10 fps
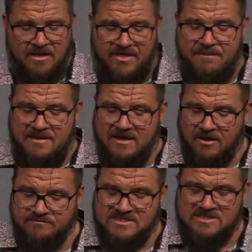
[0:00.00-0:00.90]
They
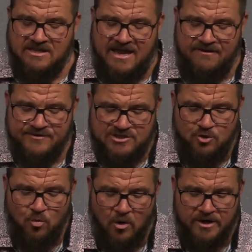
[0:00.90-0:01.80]
become slaves
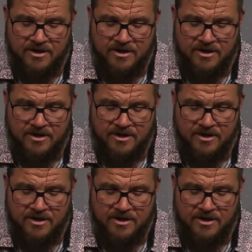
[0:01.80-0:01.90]
to one